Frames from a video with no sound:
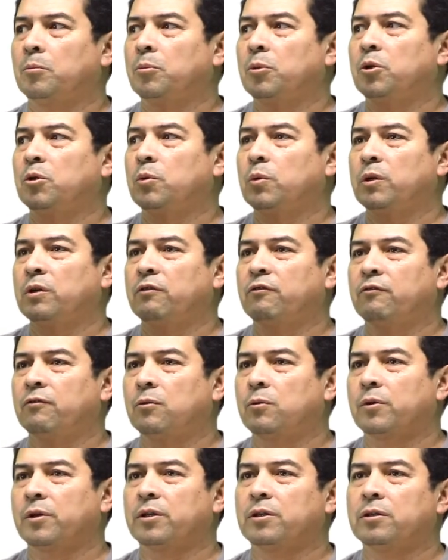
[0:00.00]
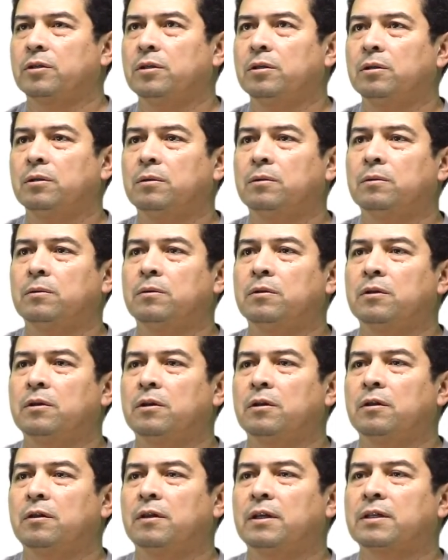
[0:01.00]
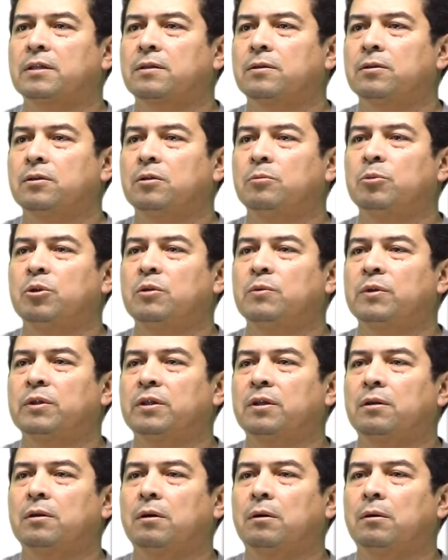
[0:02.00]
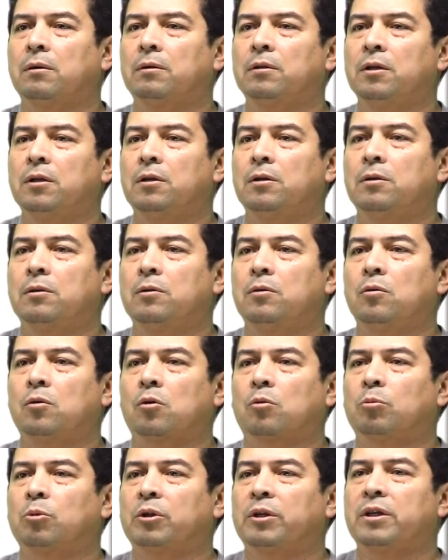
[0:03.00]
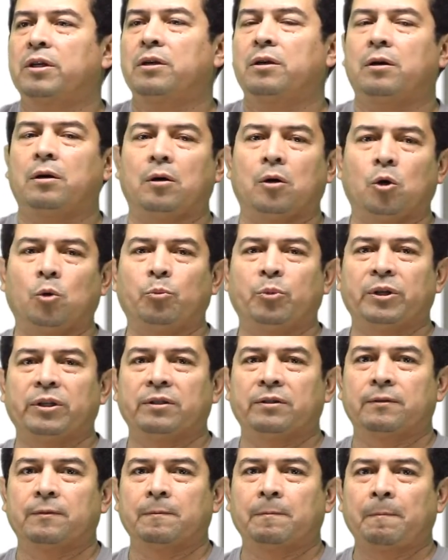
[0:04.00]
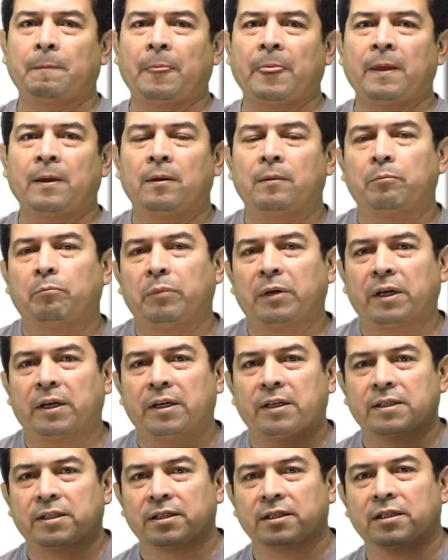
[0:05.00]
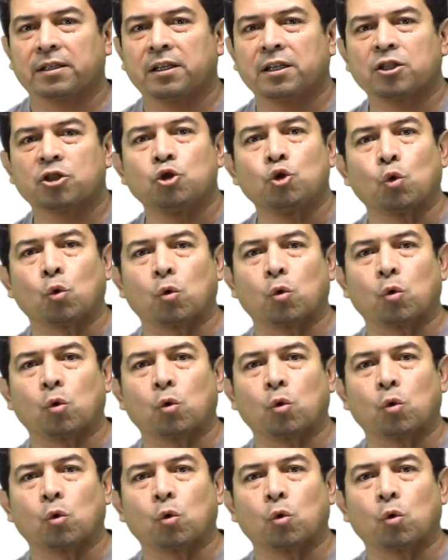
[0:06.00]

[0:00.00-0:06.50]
Between 4 and 2, that's going to be what they call normally open, because it's in its